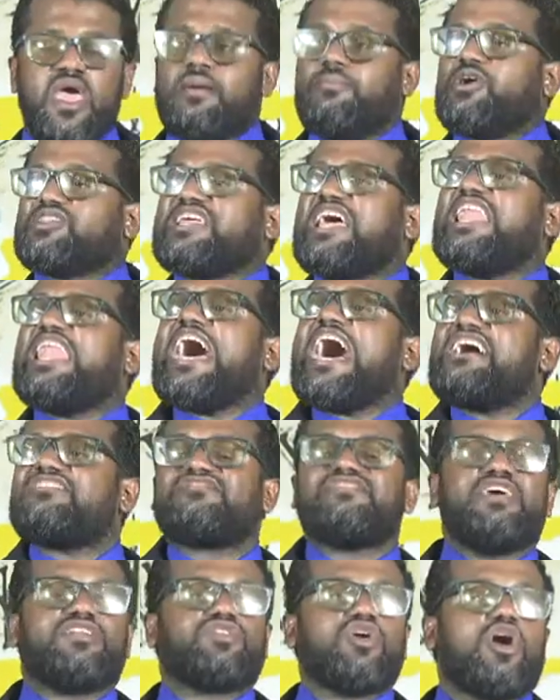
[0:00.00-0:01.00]
But alas,
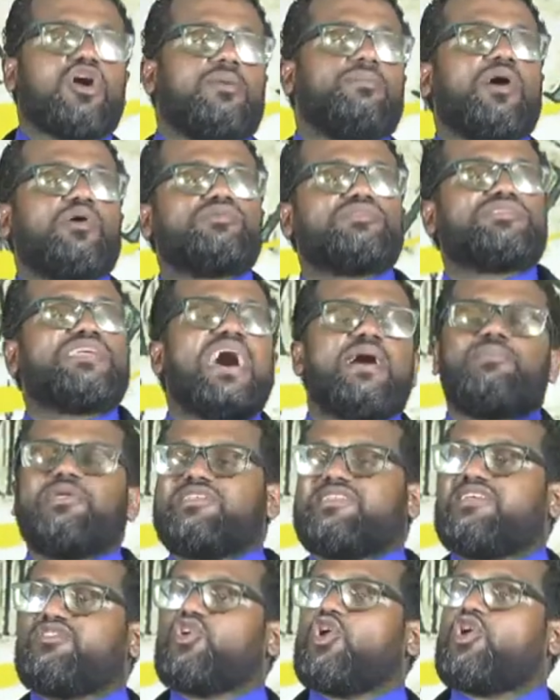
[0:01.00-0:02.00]
they talk about
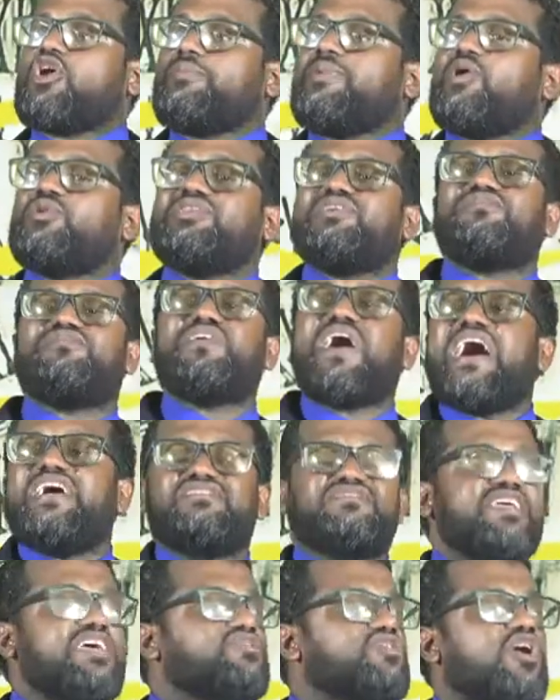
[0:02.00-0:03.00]
tablet, they talk about device,
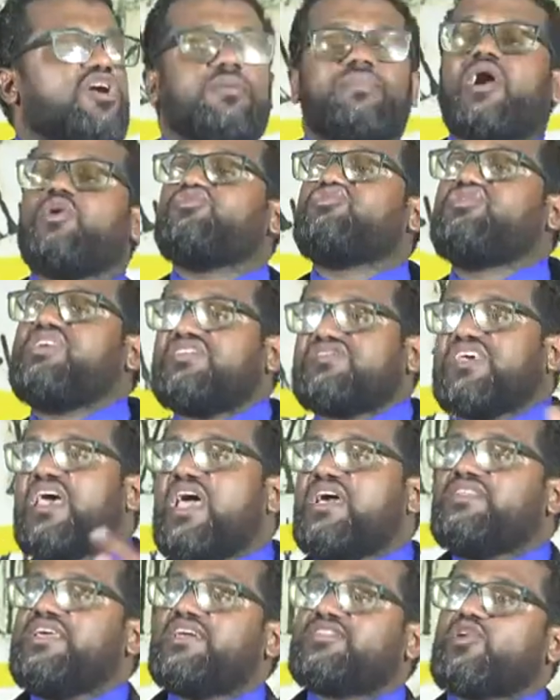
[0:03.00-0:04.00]
they talk about this,
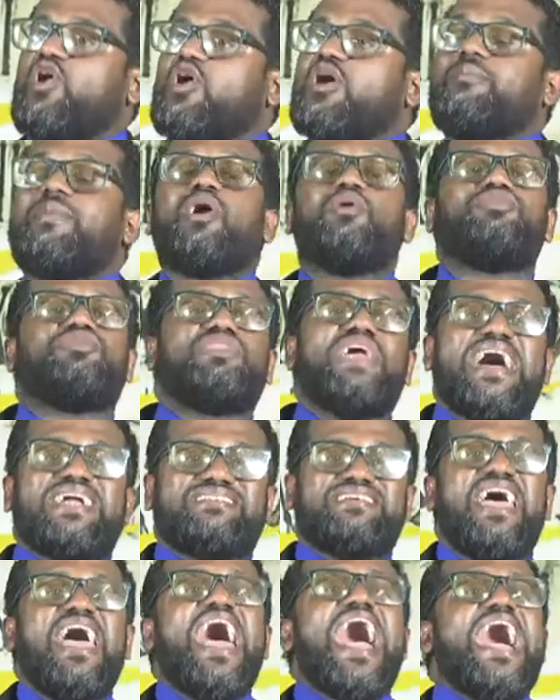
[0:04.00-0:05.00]
they talk about that.